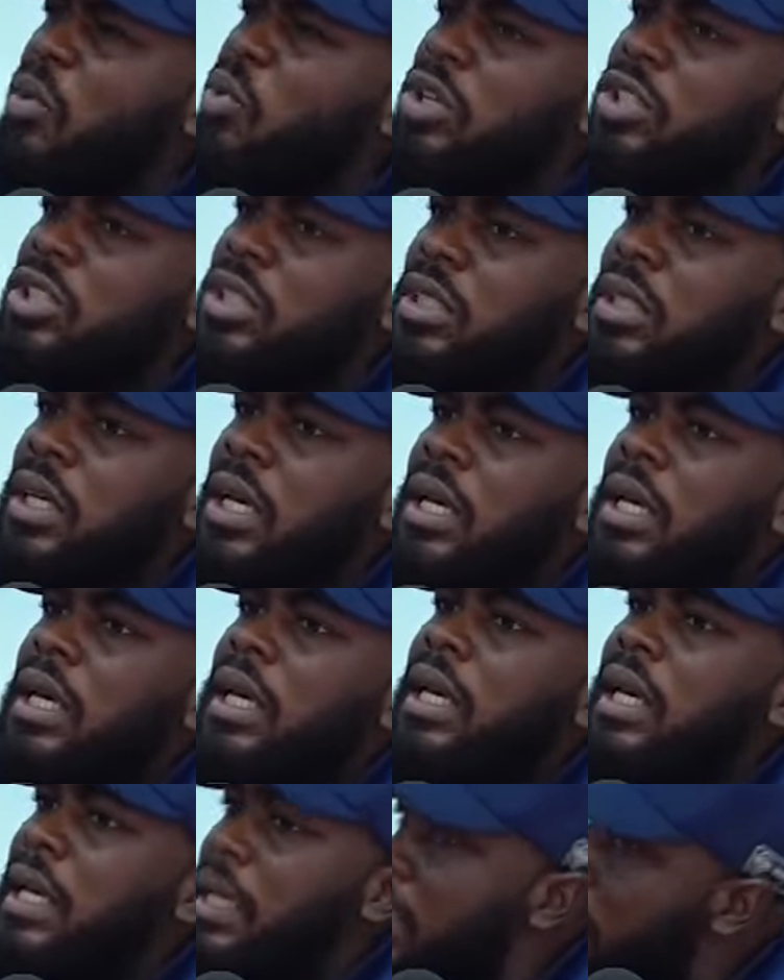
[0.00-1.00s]
wondering,
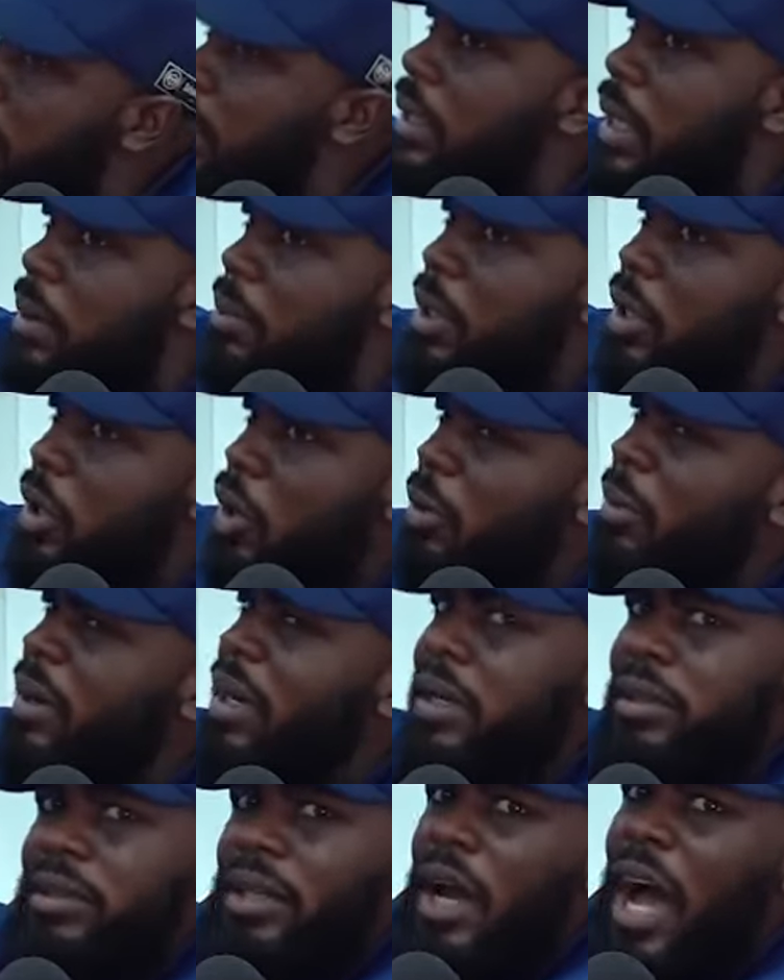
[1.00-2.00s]
in this same economy,
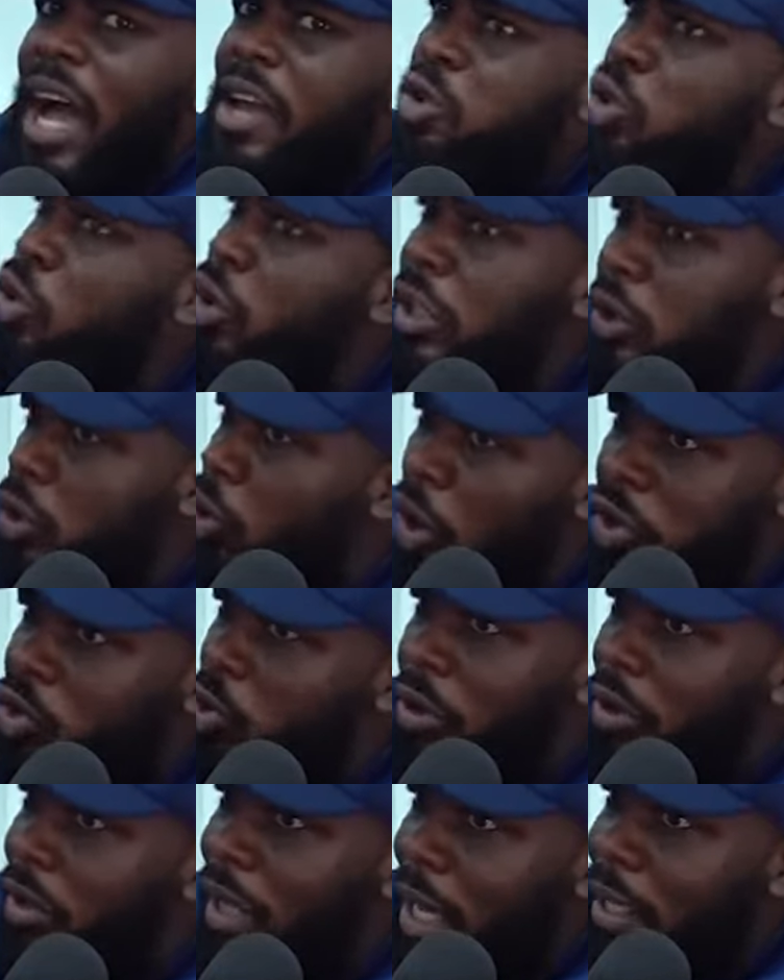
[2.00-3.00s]
like, are you in touch with
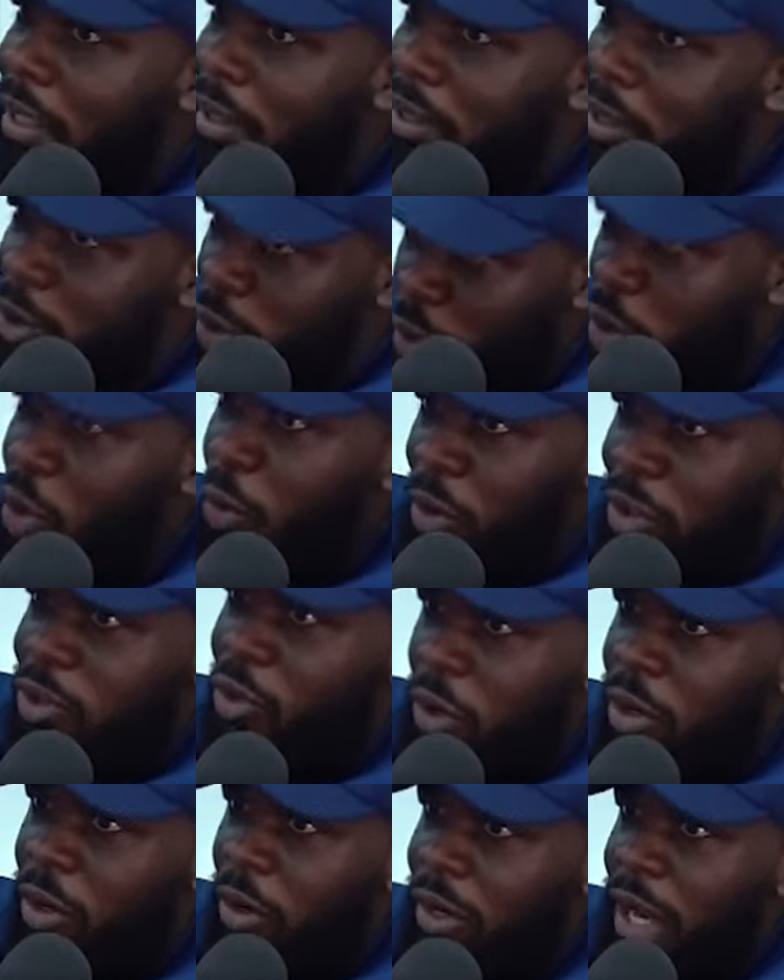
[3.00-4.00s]
reality? Do you know what's going on?